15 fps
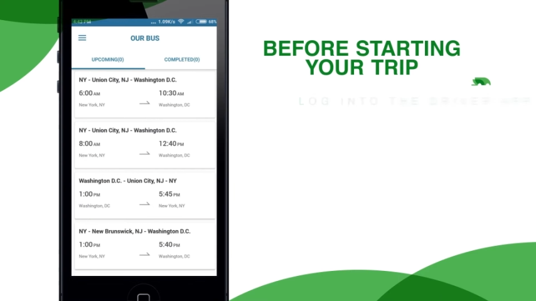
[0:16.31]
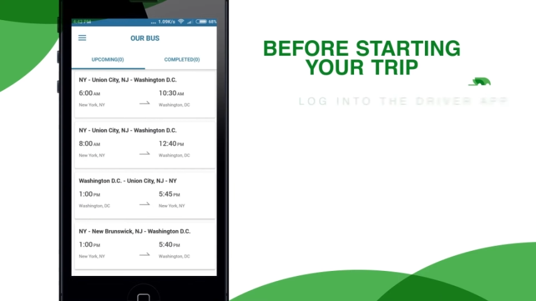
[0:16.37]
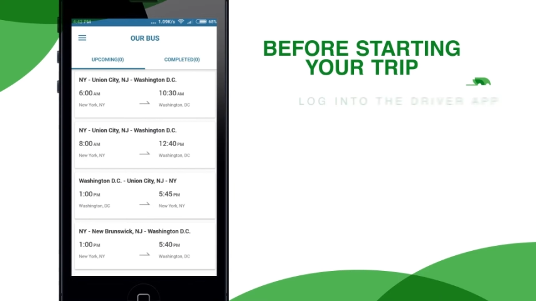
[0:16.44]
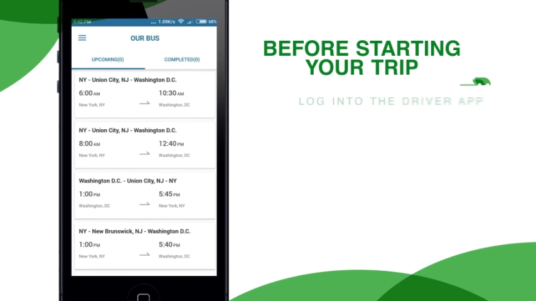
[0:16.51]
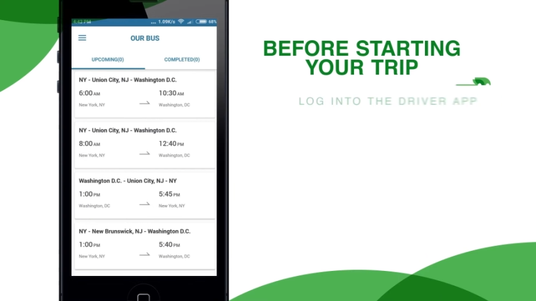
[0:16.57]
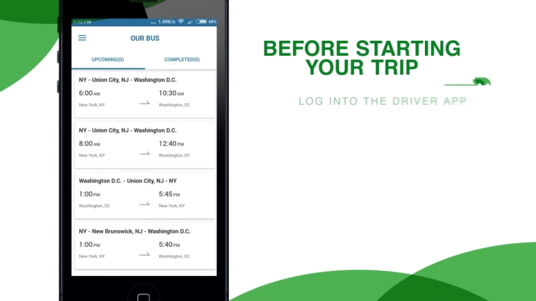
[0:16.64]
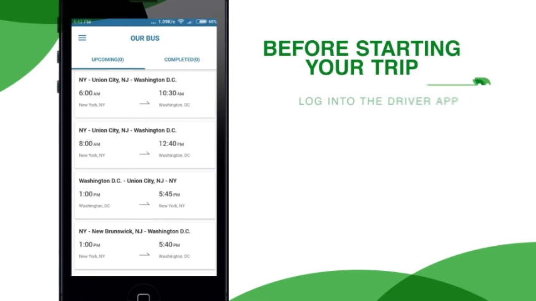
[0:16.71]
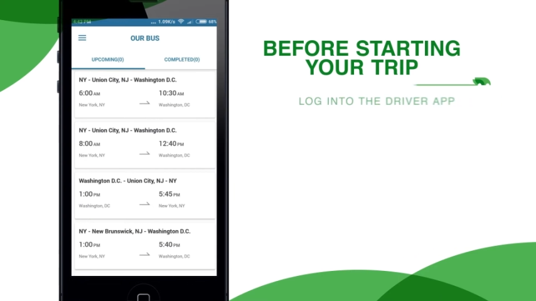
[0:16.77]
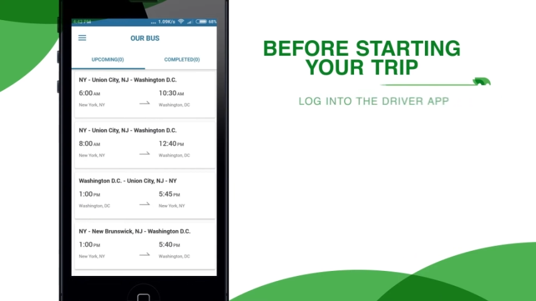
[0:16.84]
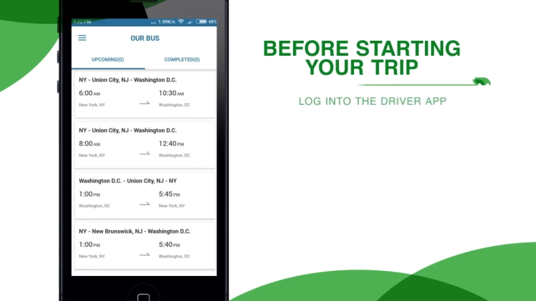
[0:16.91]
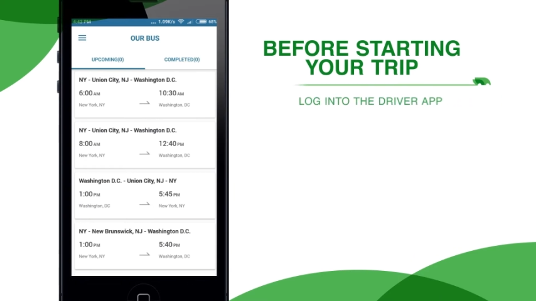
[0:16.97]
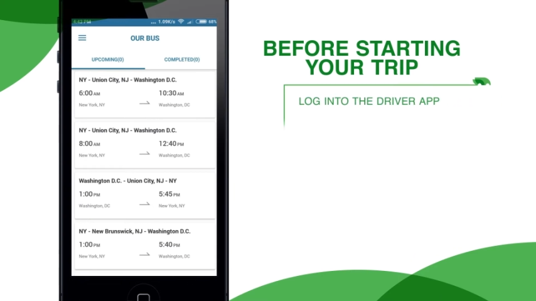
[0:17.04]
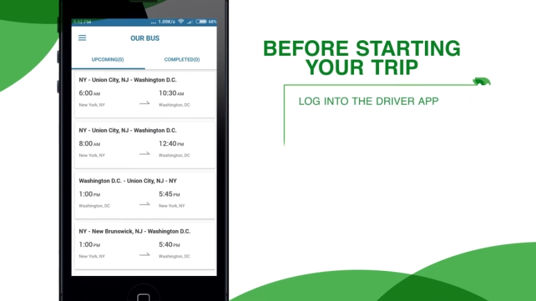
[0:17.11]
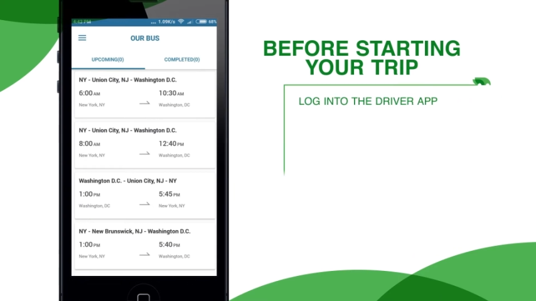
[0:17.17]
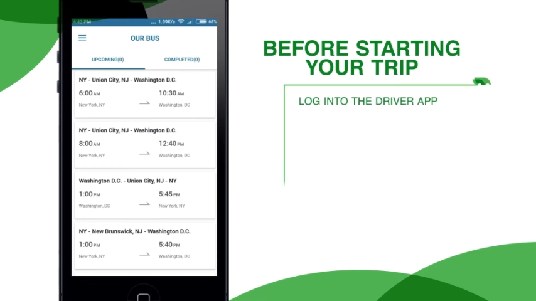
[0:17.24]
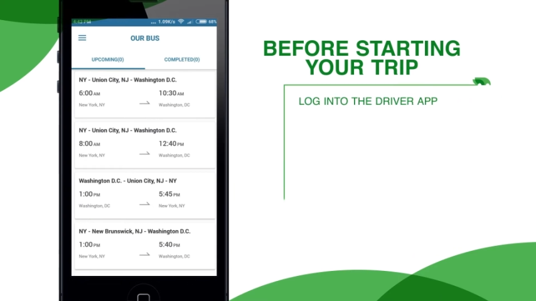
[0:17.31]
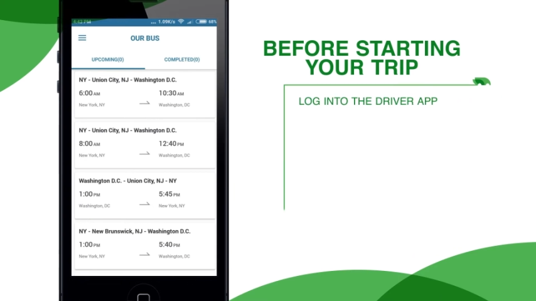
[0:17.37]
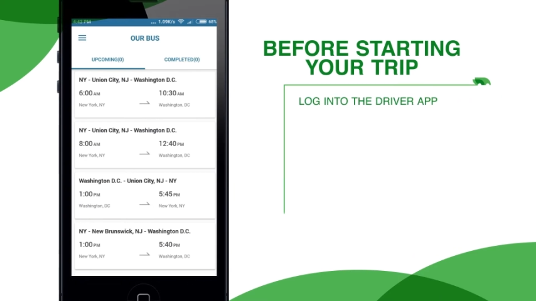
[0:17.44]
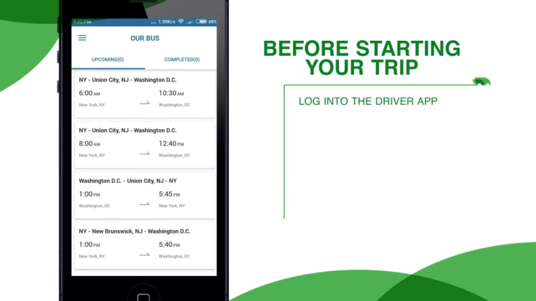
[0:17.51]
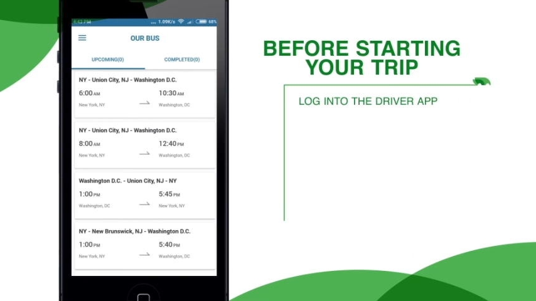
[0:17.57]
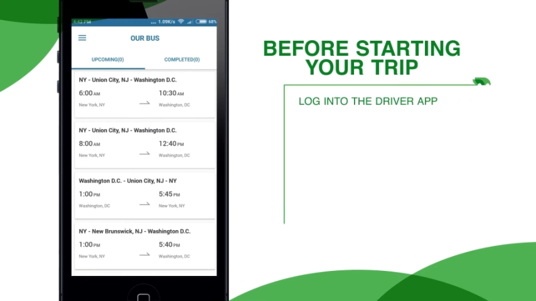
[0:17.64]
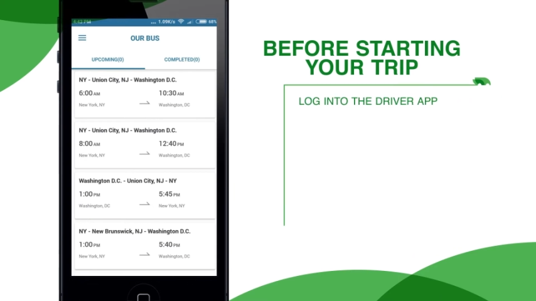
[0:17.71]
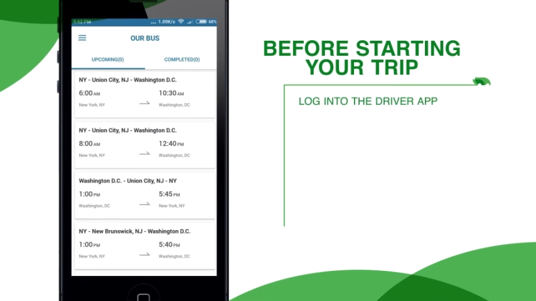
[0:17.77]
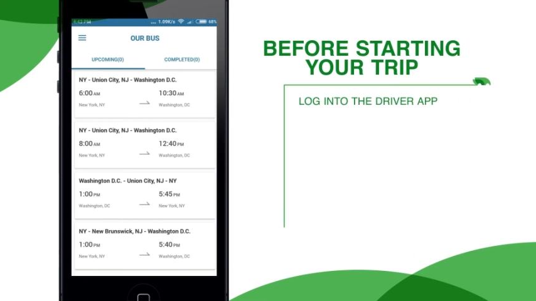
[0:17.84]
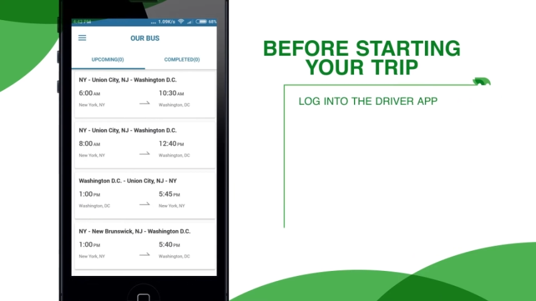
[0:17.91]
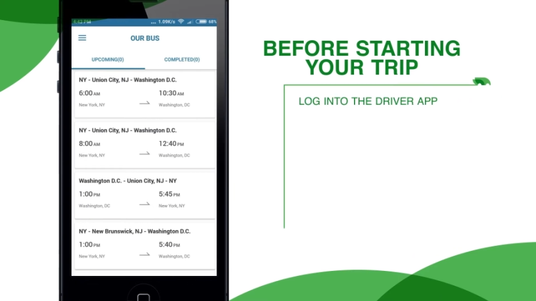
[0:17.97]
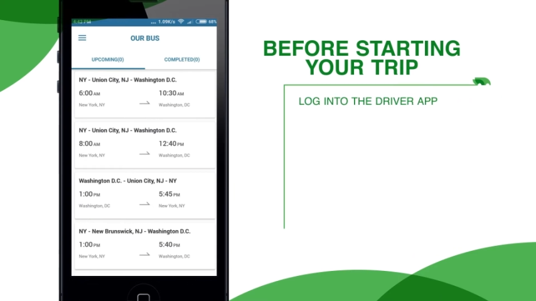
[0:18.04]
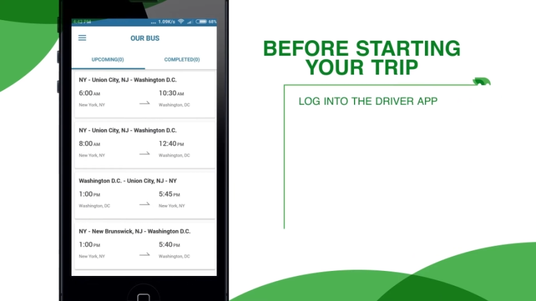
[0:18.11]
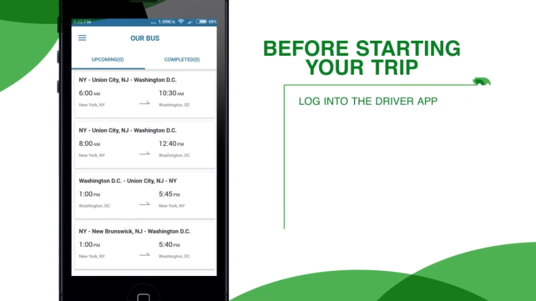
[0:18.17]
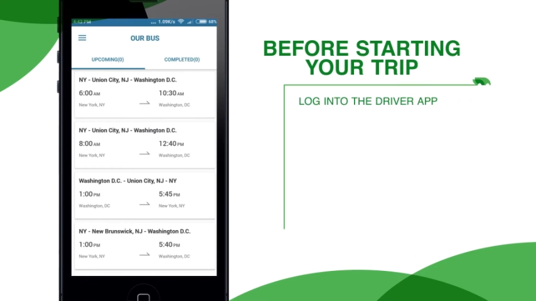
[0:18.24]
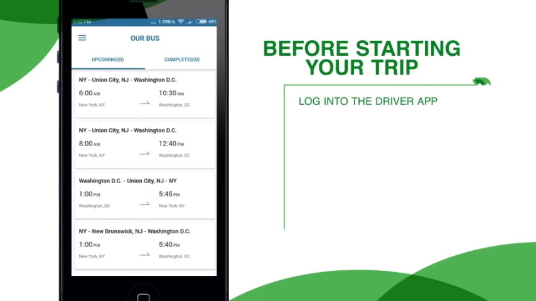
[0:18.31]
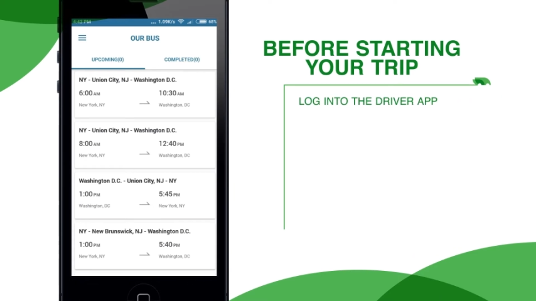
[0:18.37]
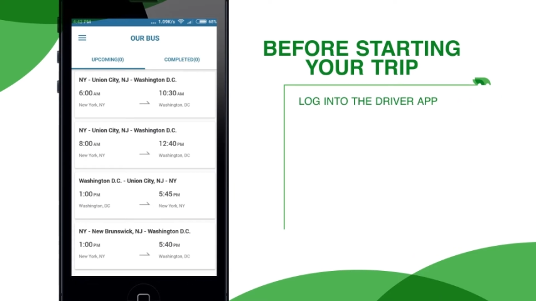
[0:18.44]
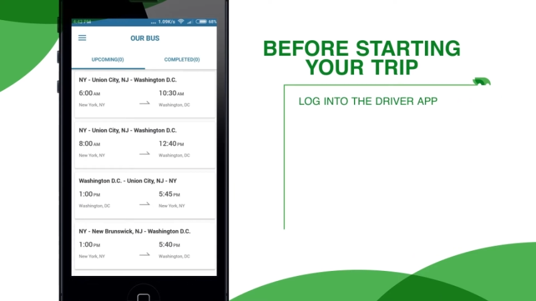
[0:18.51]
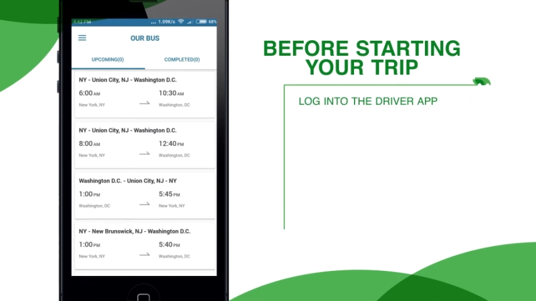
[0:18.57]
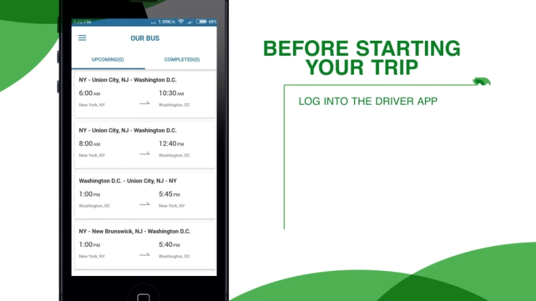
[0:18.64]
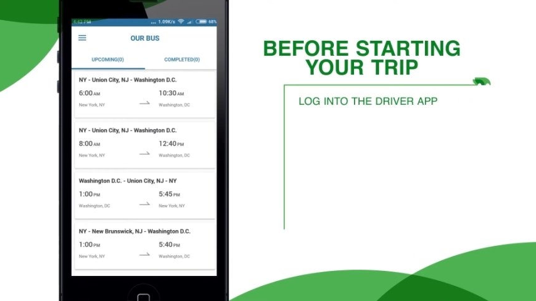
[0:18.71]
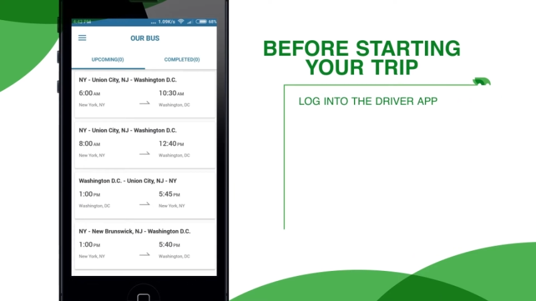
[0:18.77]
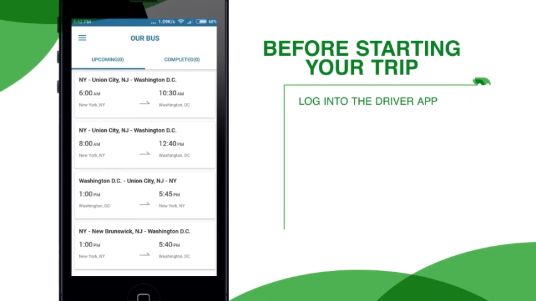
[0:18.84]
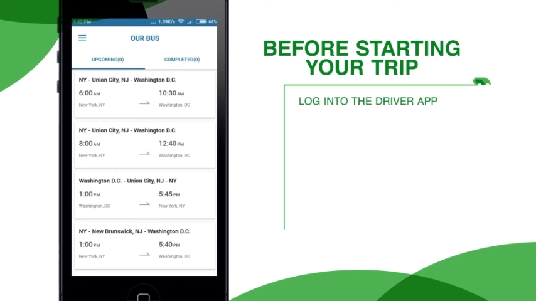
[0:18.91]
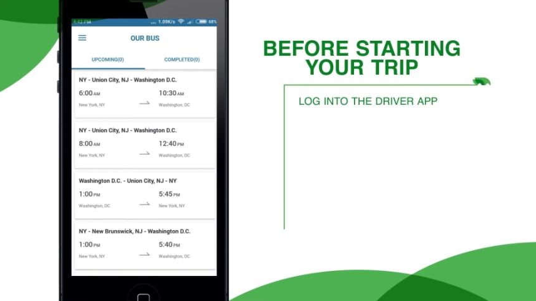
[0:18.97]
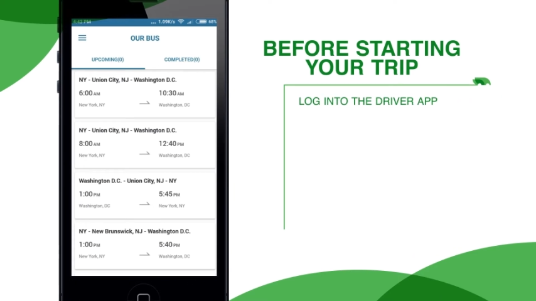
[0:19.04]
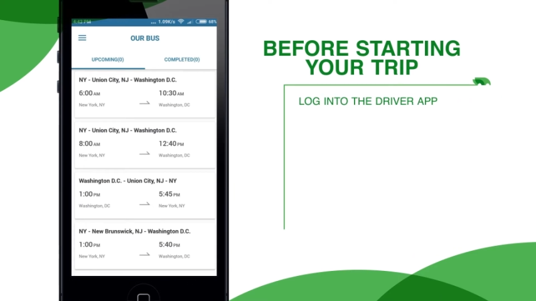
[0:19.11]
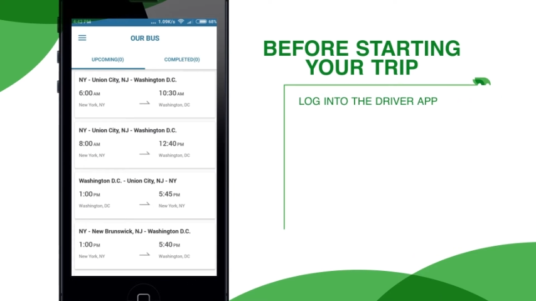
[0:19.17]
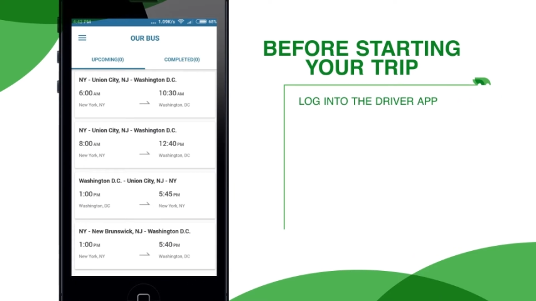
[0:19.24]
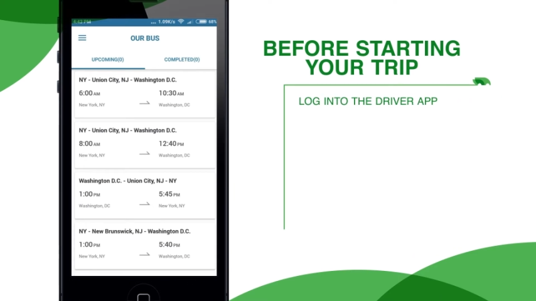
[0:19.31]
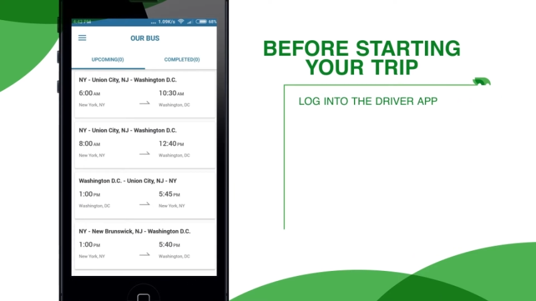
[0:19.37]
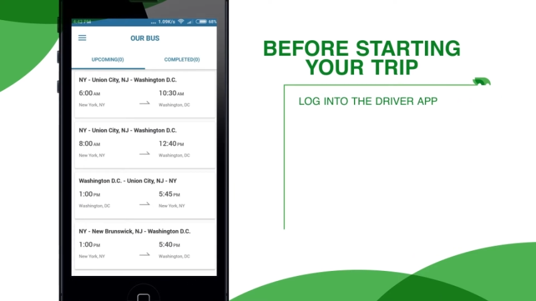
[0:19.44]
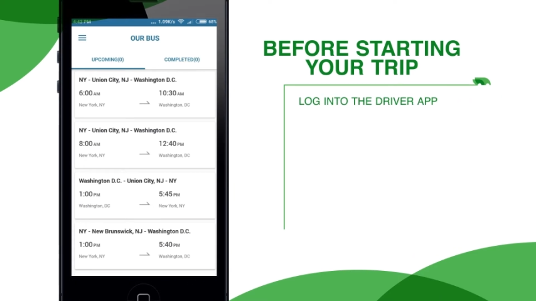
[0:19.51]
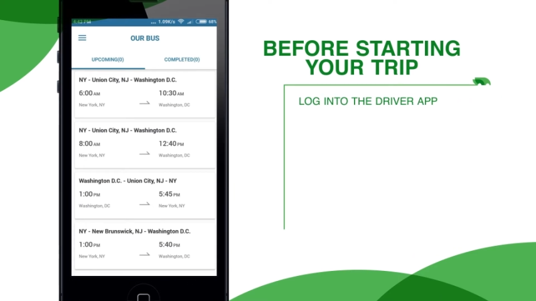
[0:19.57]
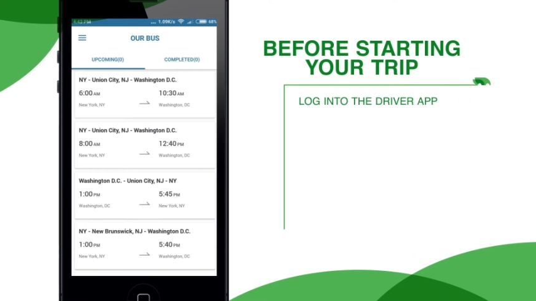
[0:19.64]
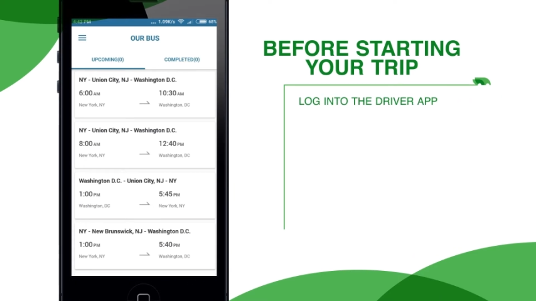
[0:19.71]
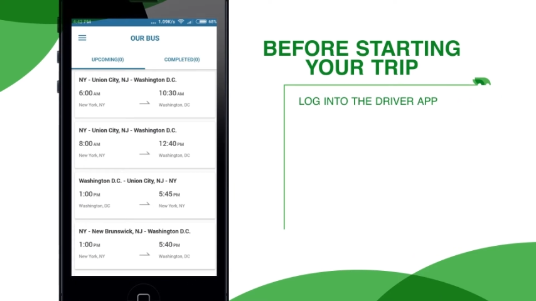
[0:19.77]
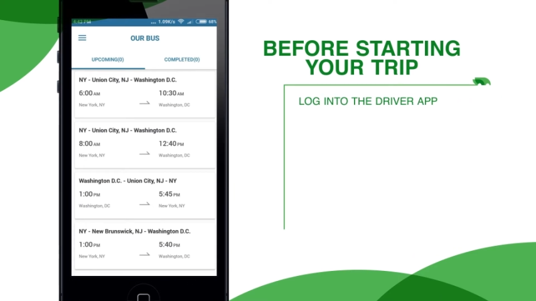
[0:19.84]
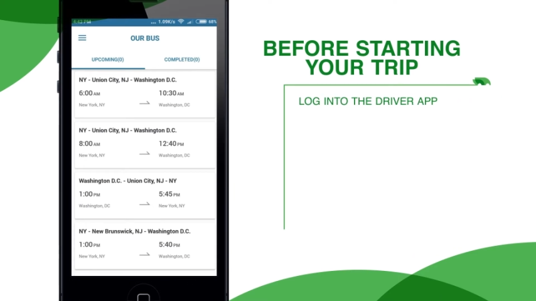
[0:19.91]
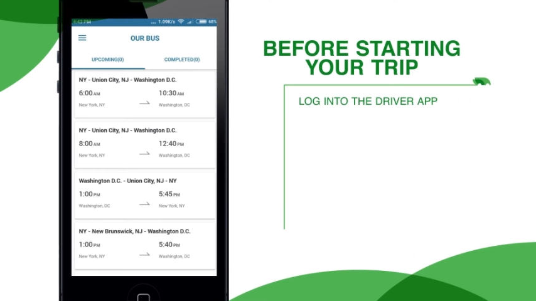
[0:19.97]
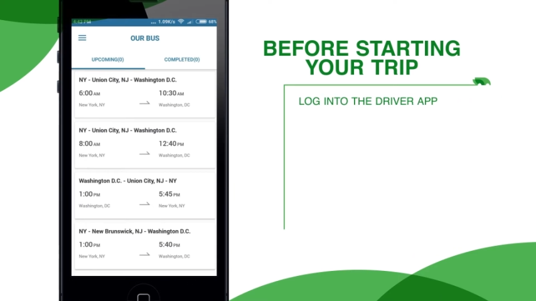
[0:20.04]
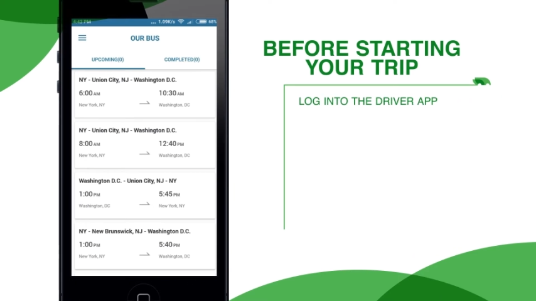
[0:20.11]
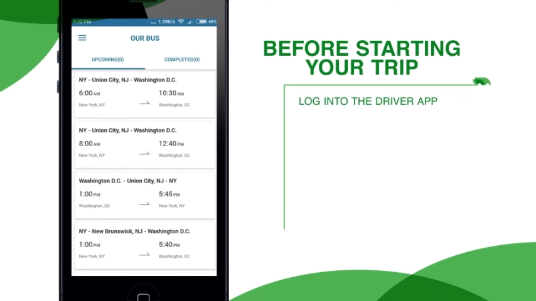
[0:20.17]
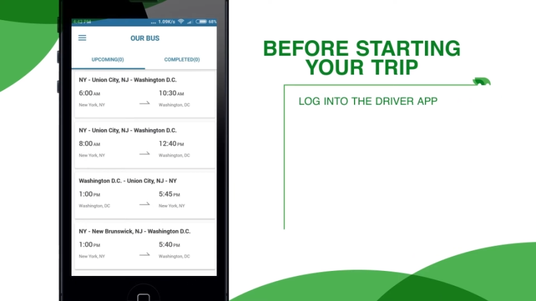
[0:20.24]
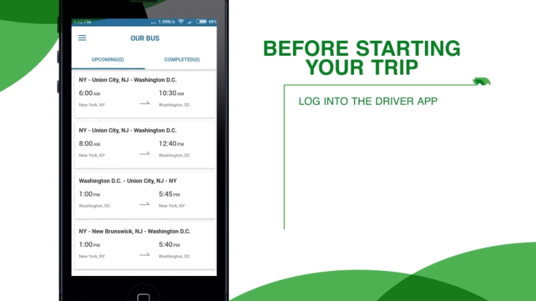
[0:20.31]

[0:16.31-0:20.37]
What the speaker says: Nobody's mouth can be seen.